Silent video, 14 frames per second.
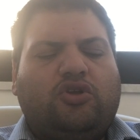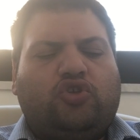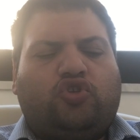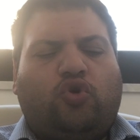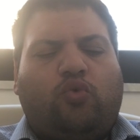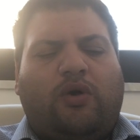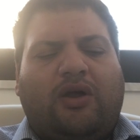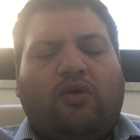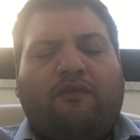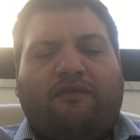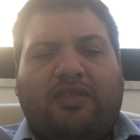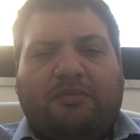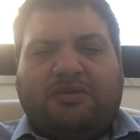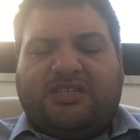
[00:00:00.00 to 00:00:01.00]
So one
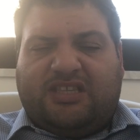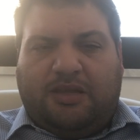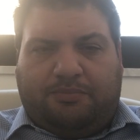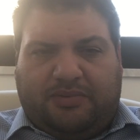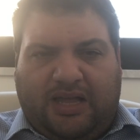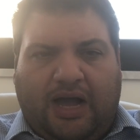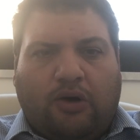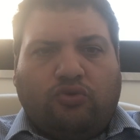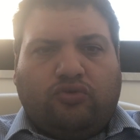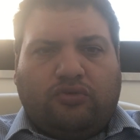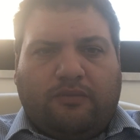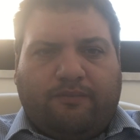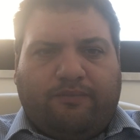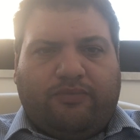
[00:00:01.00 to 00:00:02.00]
of them stepped out,
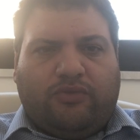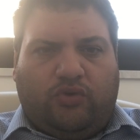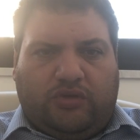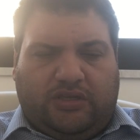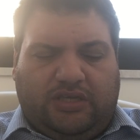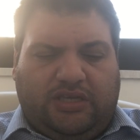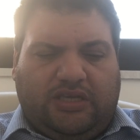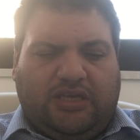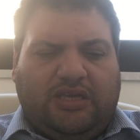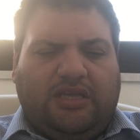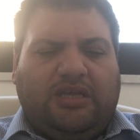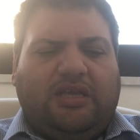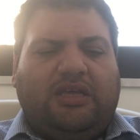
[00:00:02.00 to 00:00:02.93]
okay?